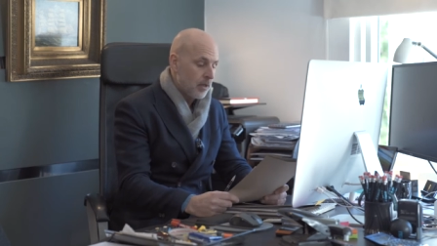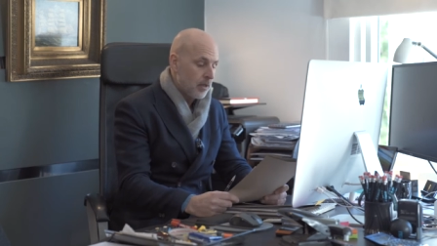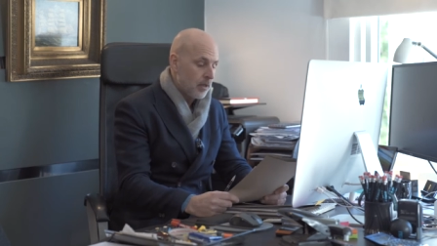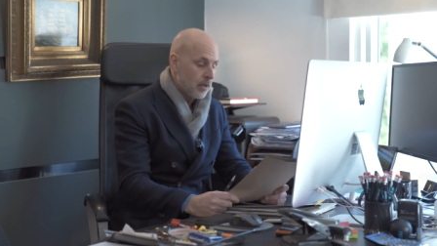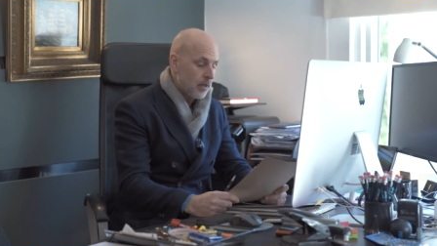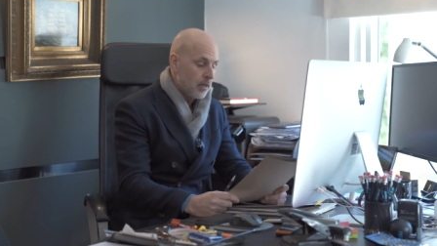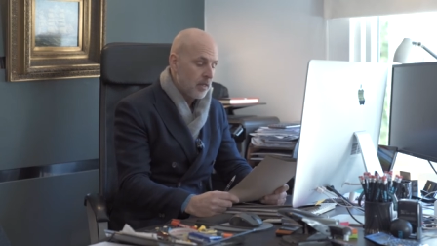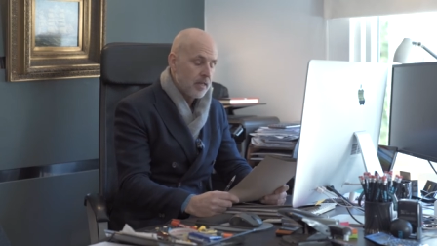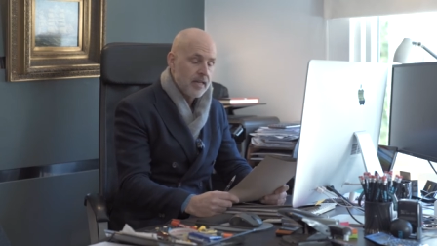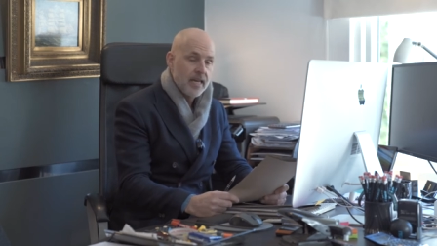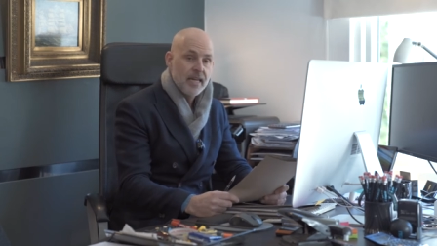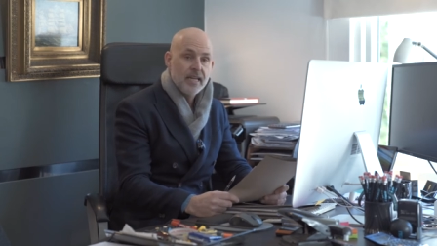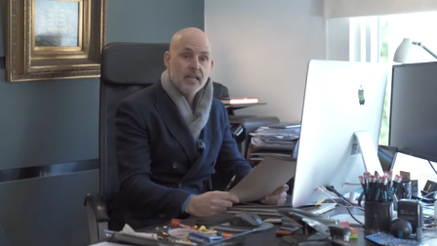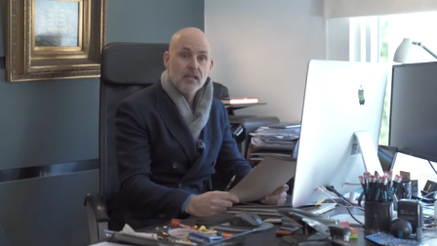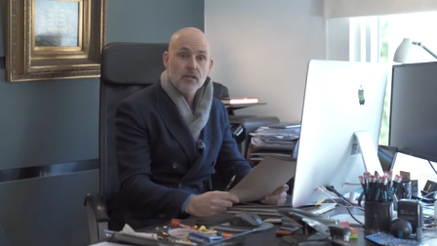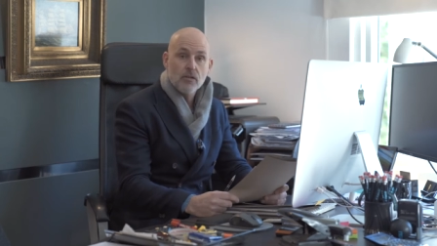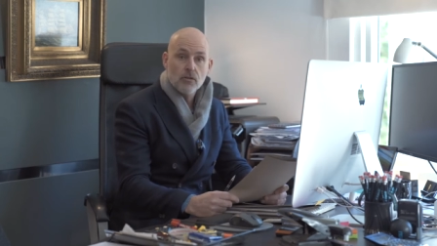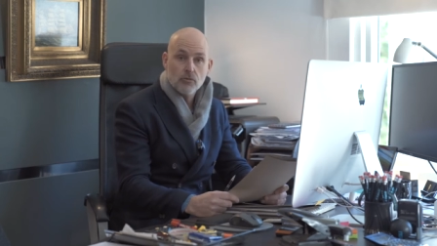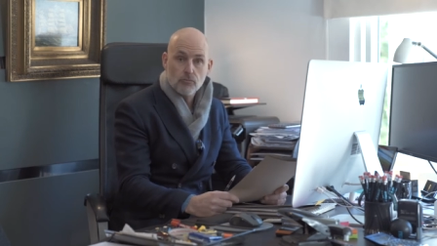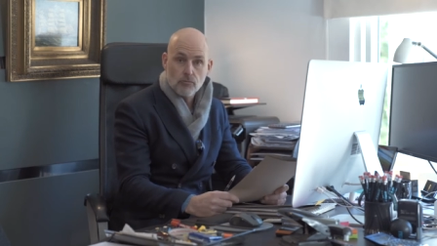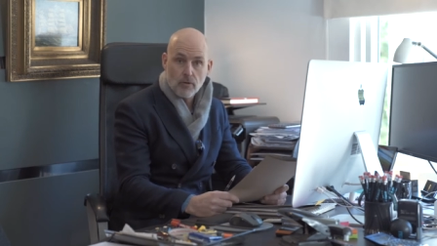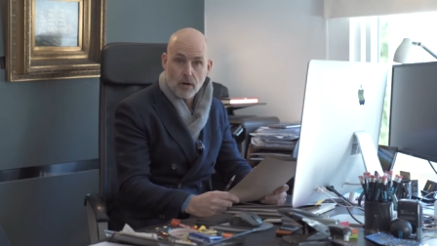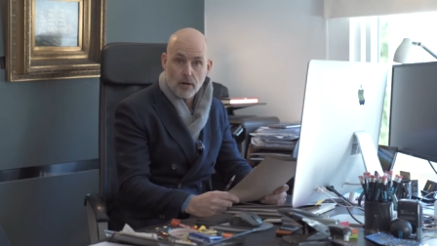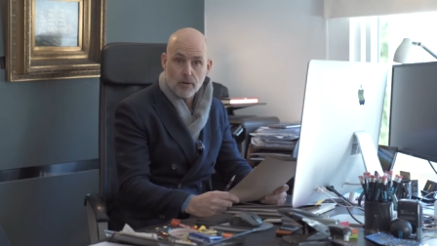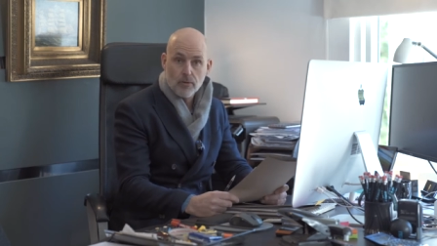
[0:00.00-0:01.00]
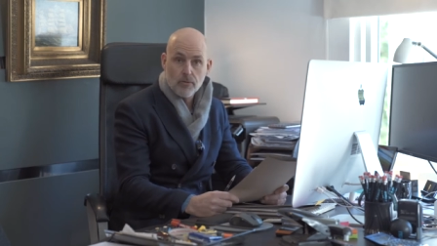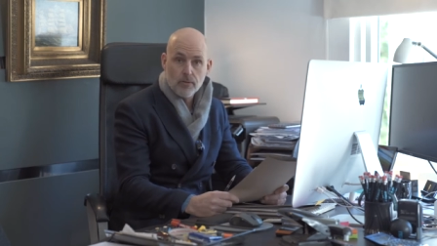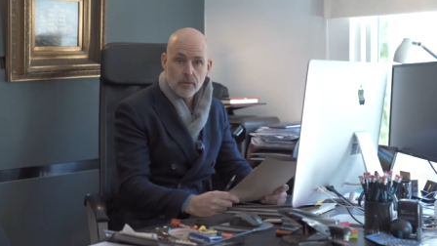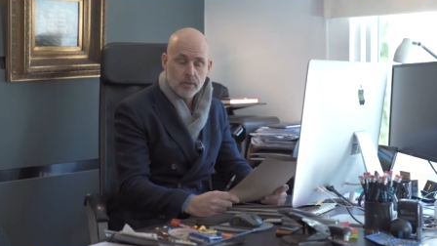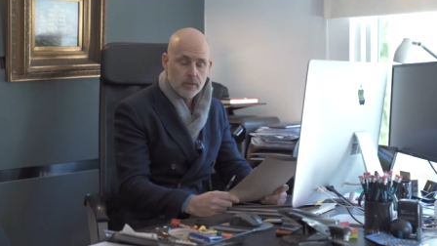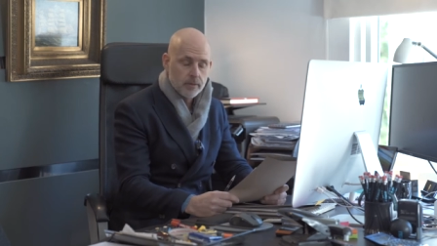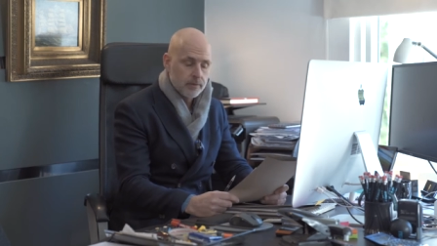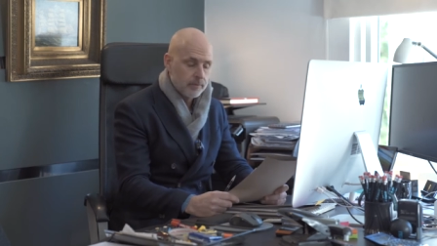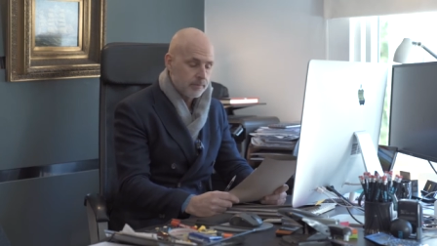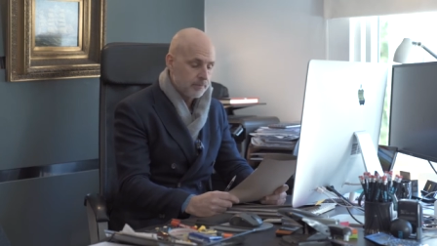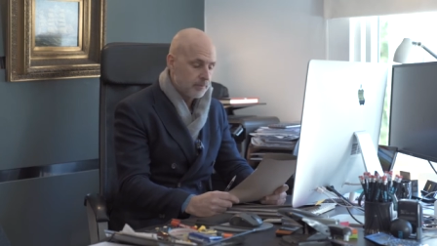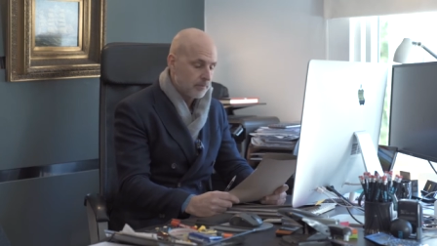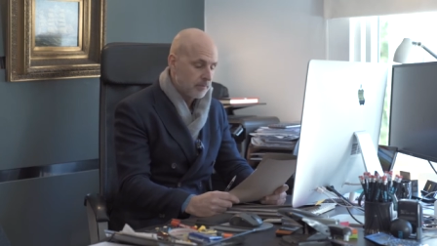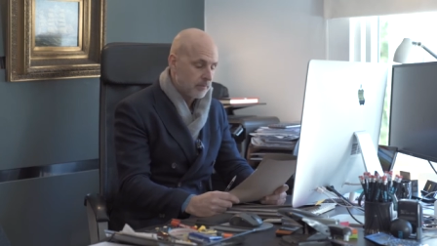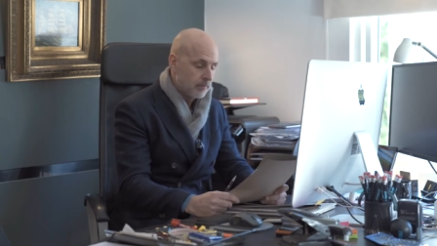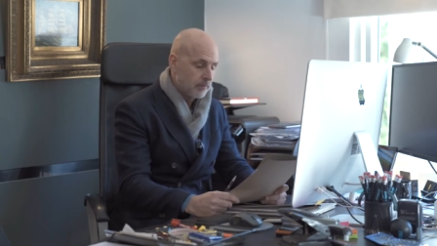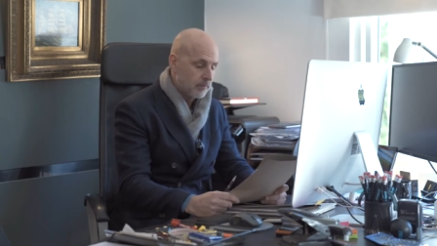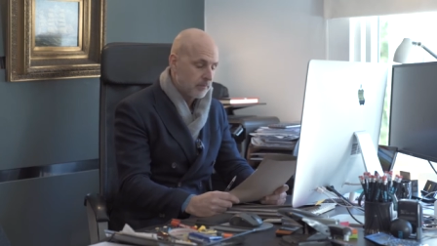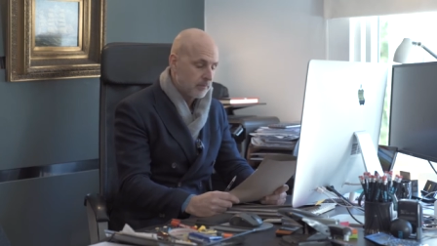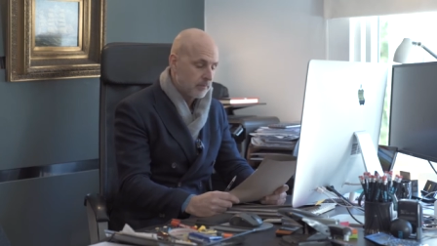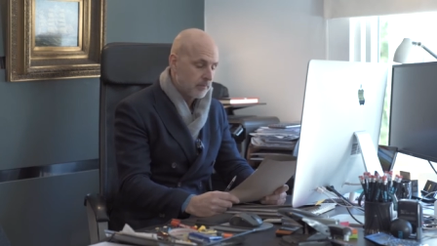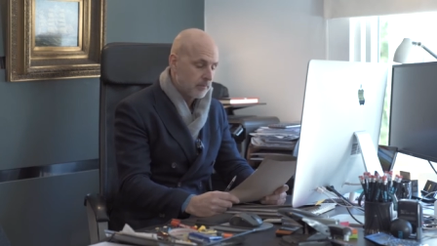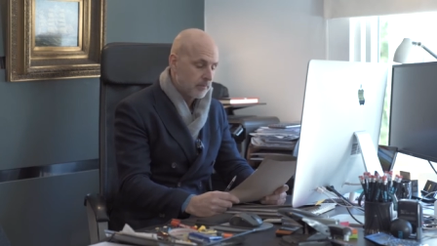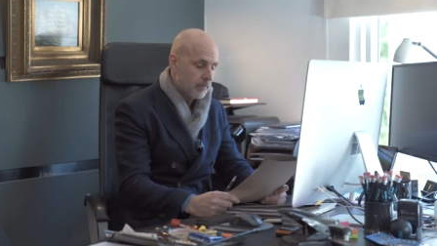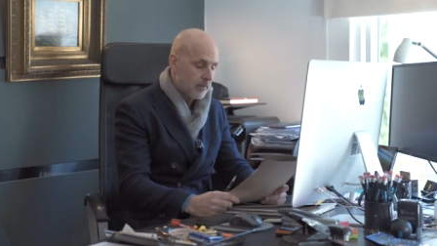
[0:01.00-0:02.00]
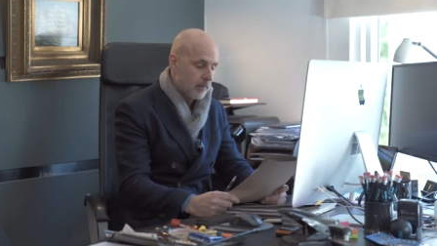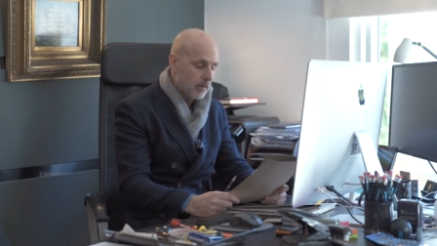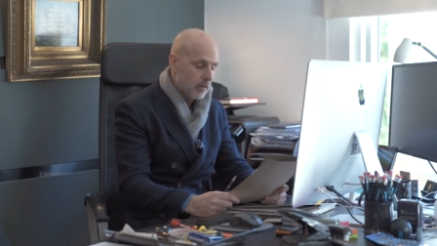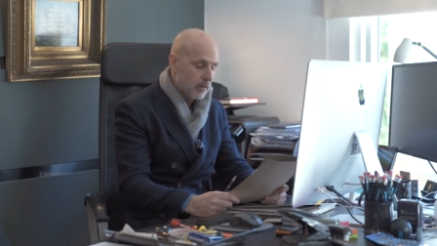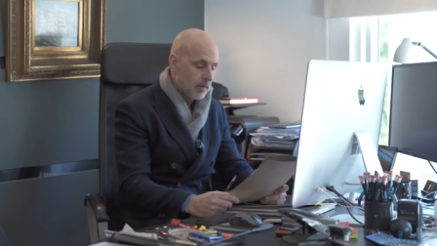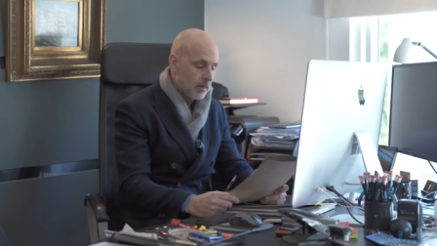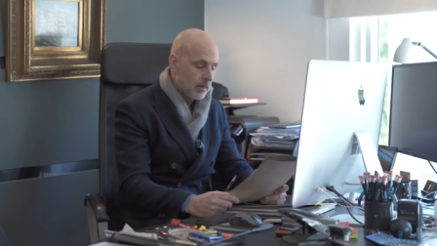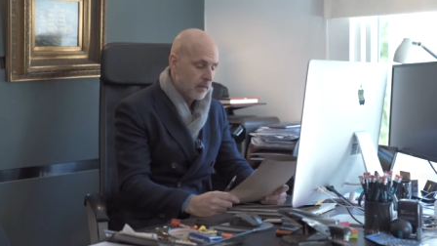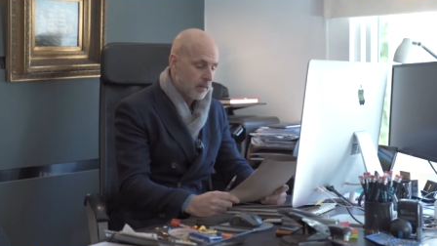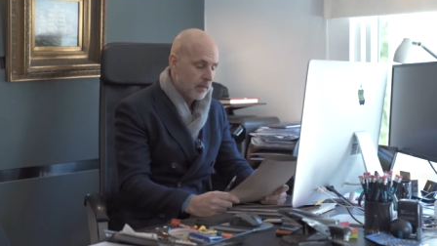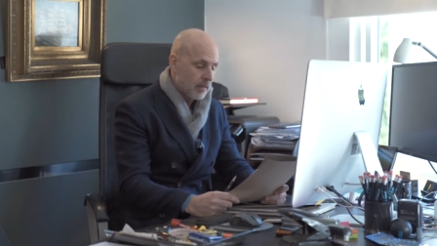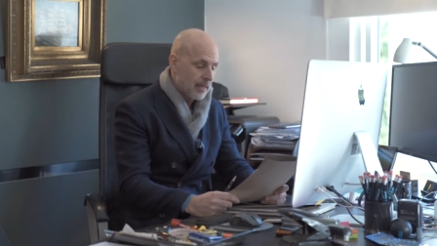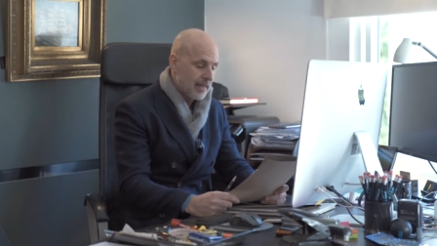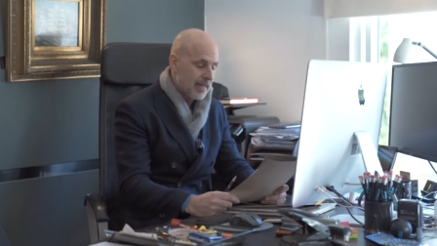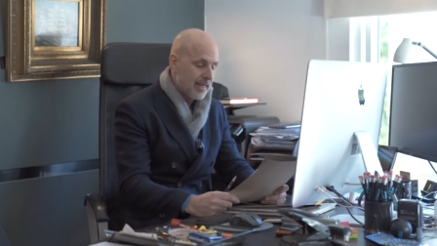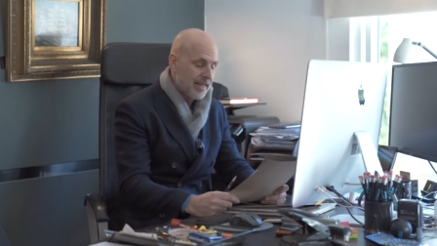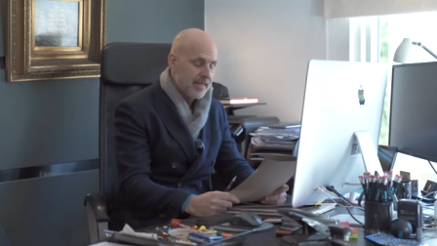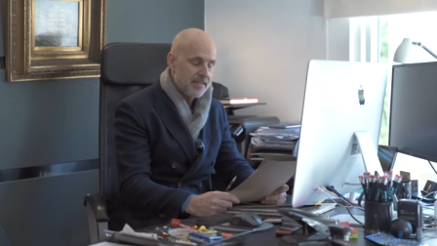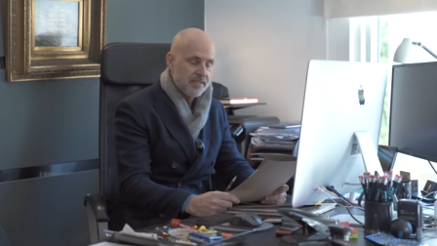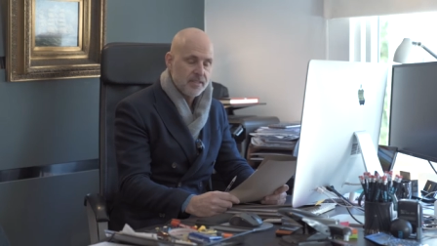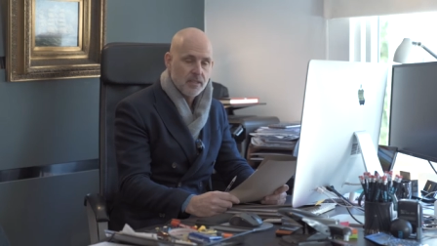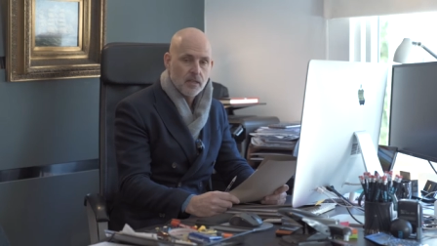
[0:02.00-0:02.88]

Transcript: King's Road. It's